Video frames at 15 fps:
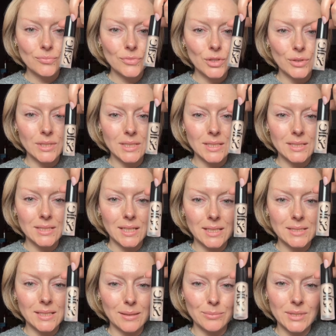Using the Saie
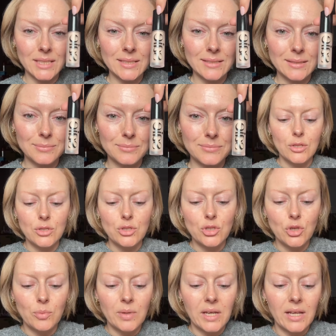Slip Tint,
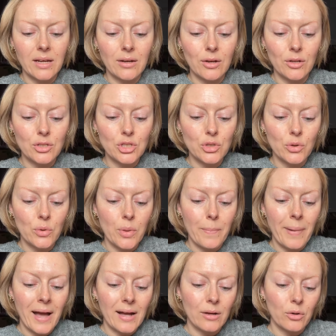scooping it out onto the
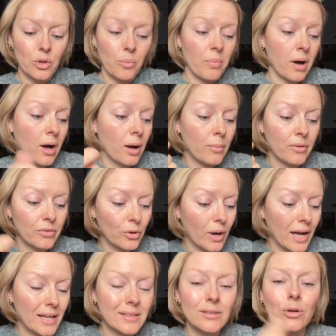back or the palm of your
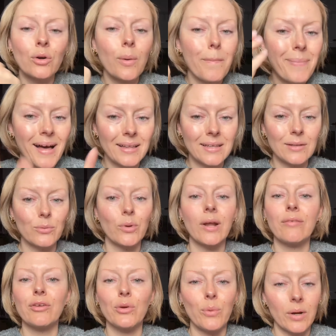hand or a palette,
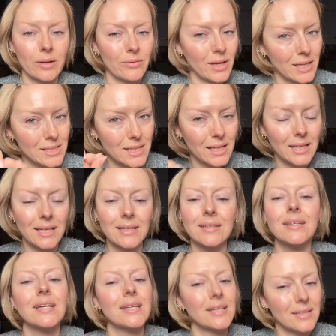whatever you want. If your hands are clean,
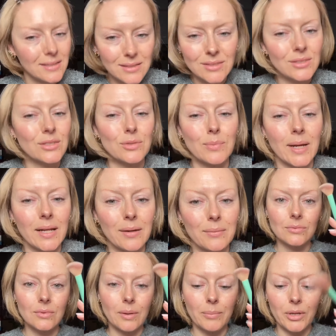doesn't matter.
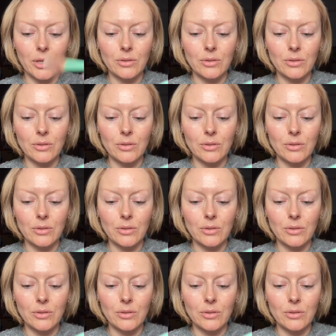I'm going to